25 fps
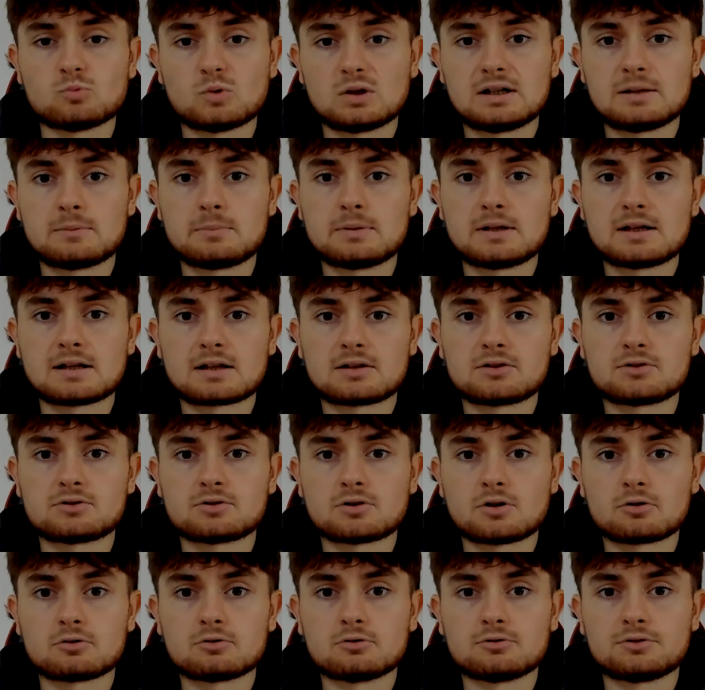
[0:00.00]
Will it be against
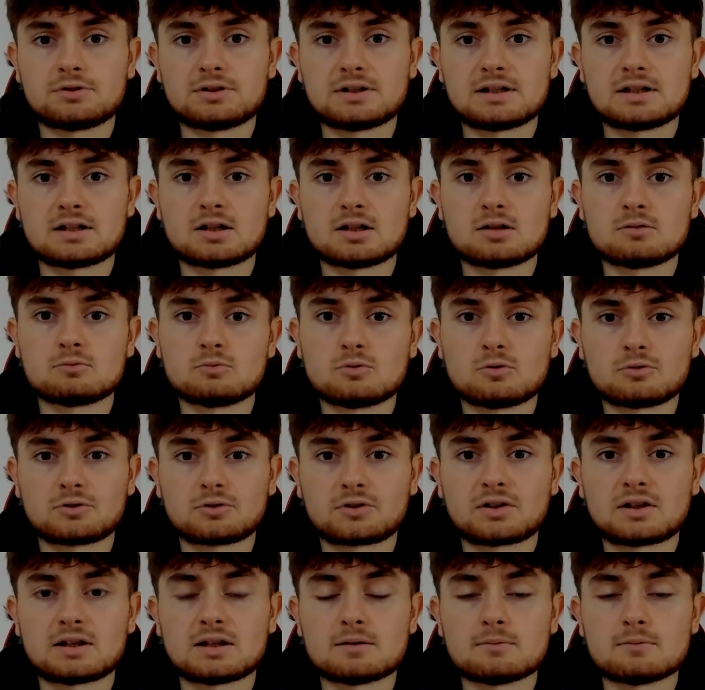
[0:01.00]
Joe Cordina? We'll
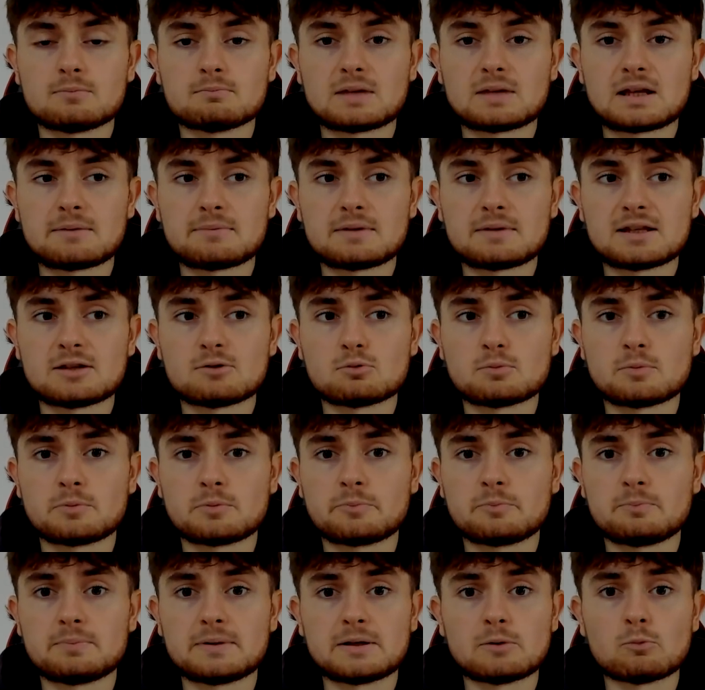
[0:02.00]
see. Maybe he
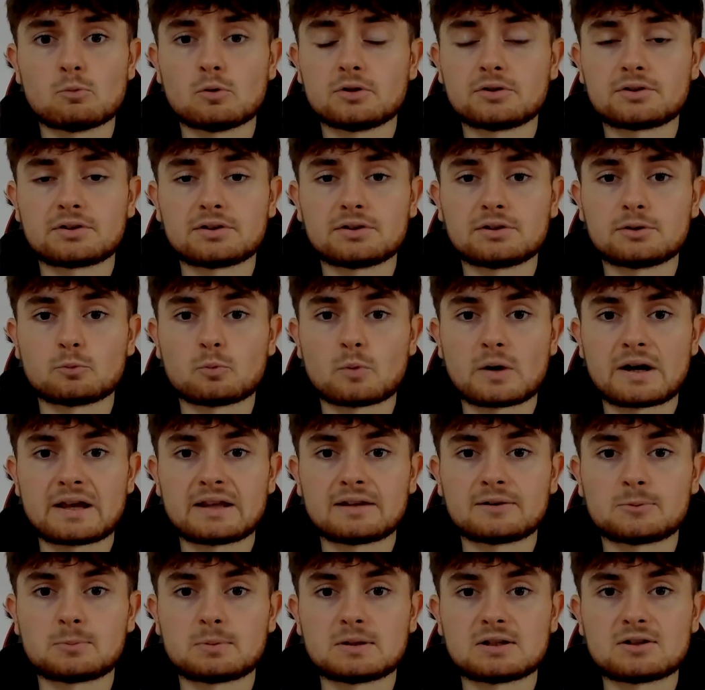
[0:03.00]
will be wanting to
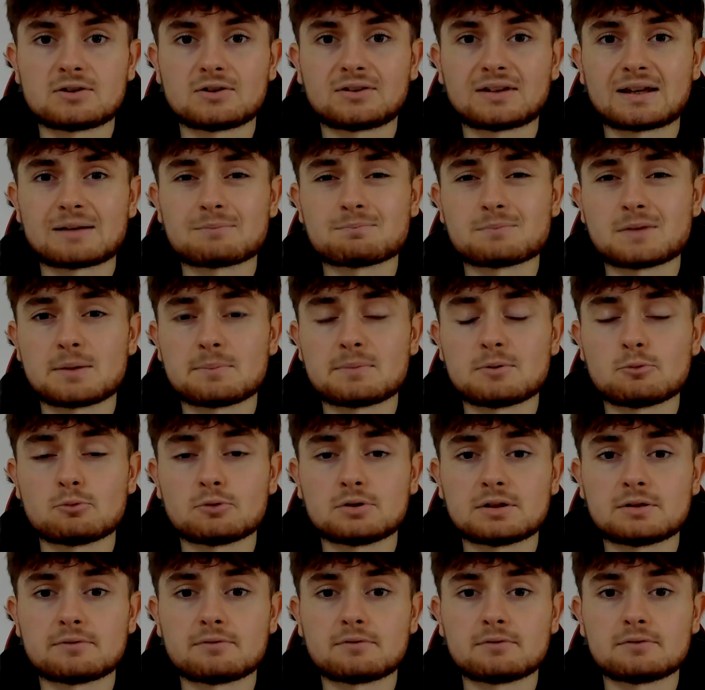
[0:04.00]
wait, because that might be
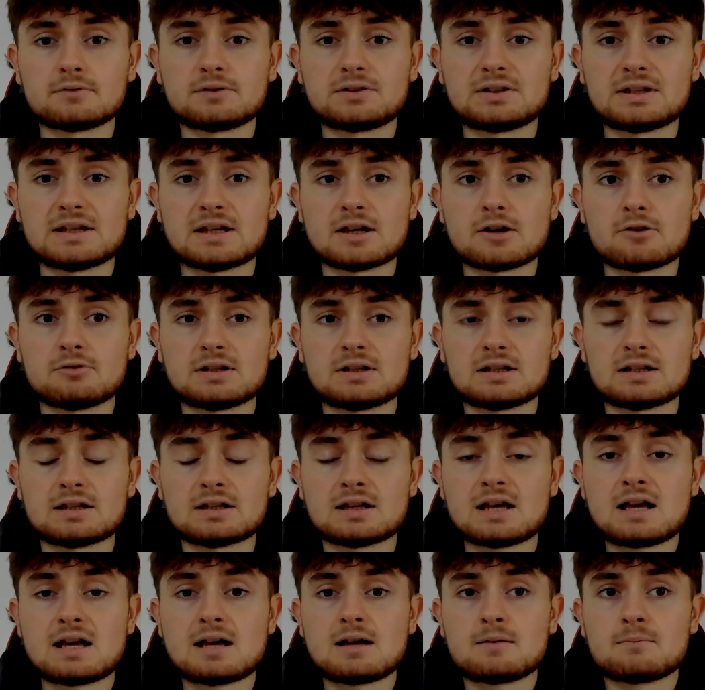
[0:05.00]
one of the only
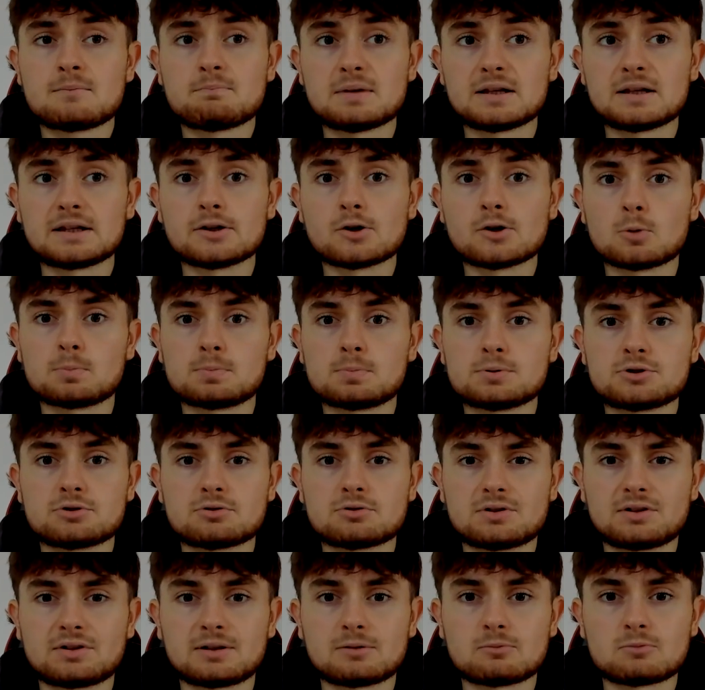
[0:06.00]
bigger
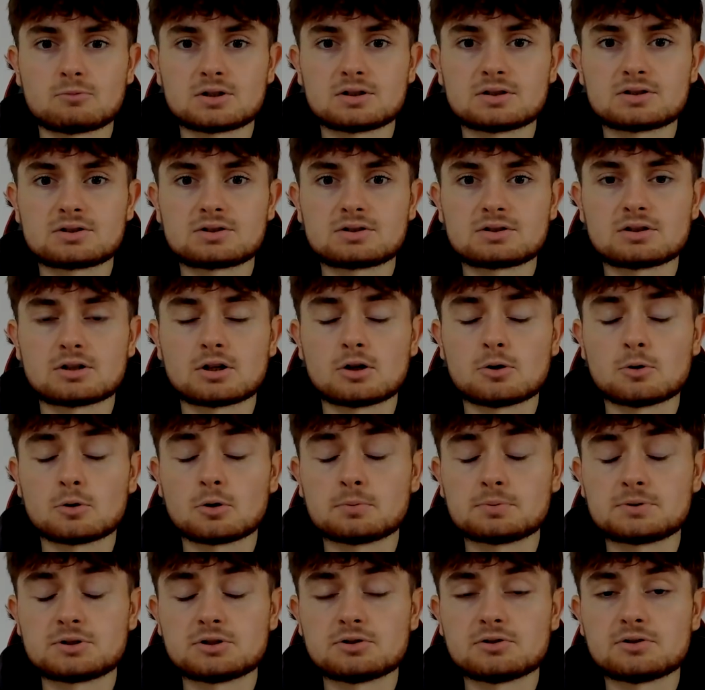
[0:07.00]
opportunities
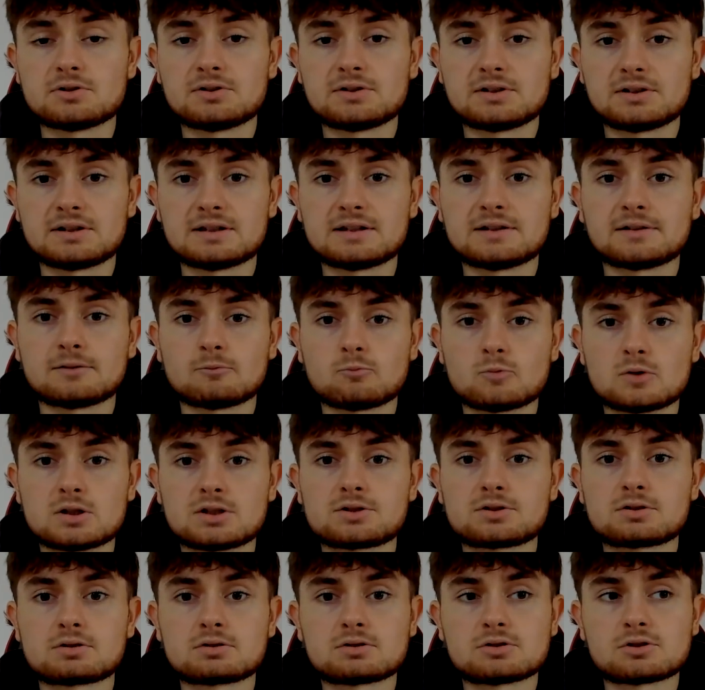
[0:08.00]
in
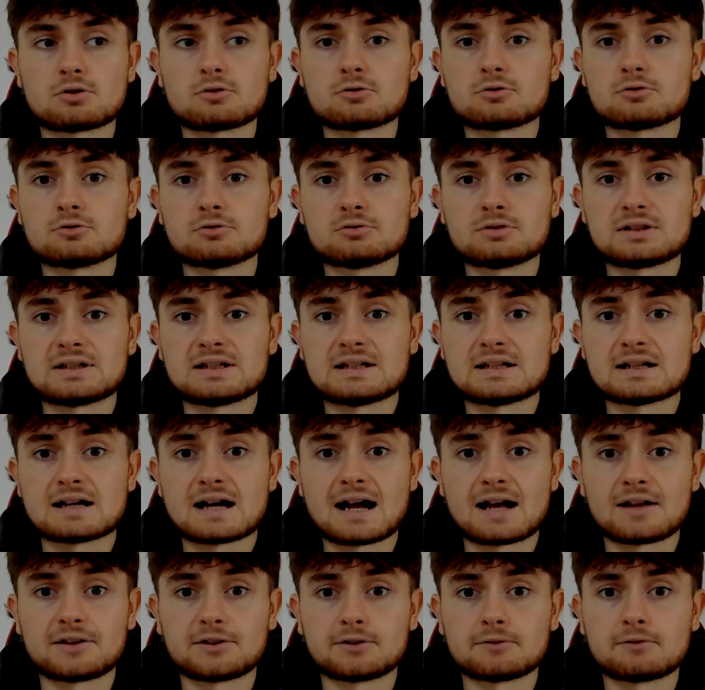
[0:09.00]
which Joe Cordina
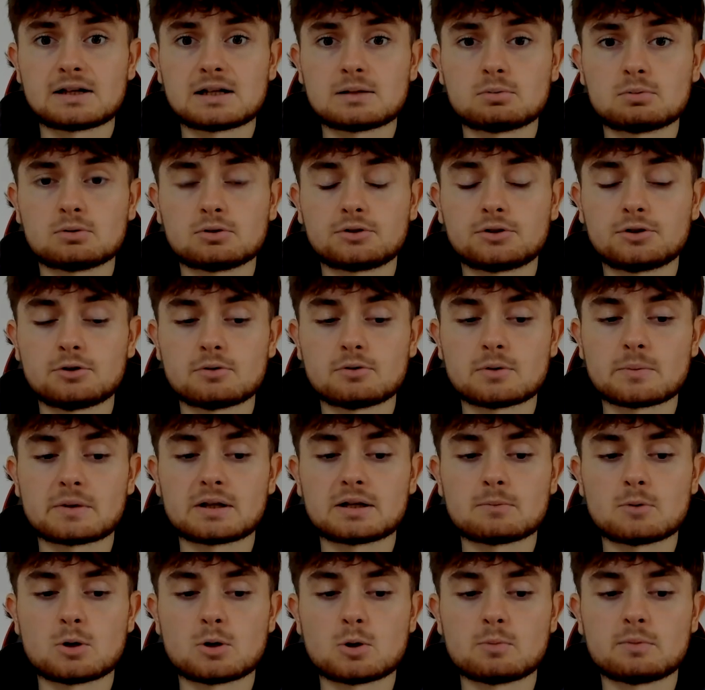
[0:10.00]
has available to him
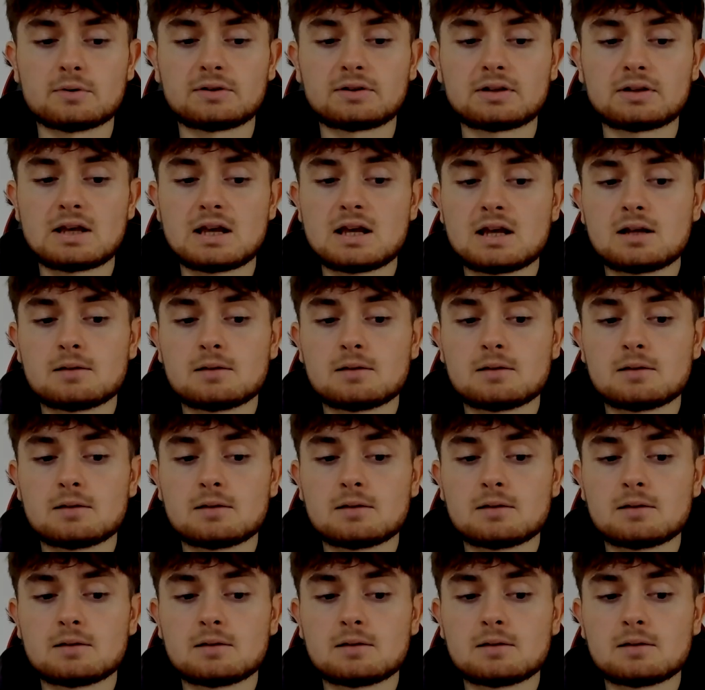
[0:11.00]
at the moment.